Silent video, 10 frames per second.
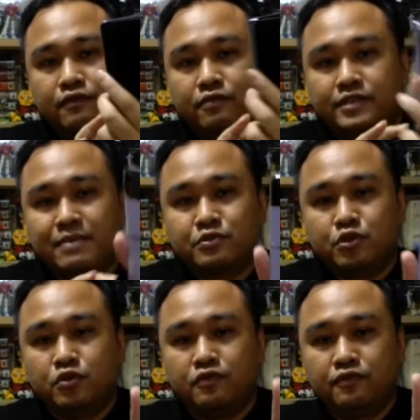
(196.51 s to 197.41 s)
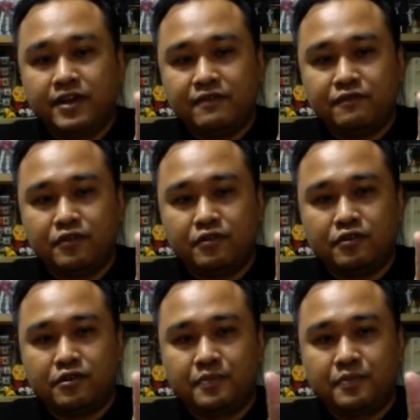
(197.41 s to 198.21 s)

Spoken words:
Samsung Flip 4.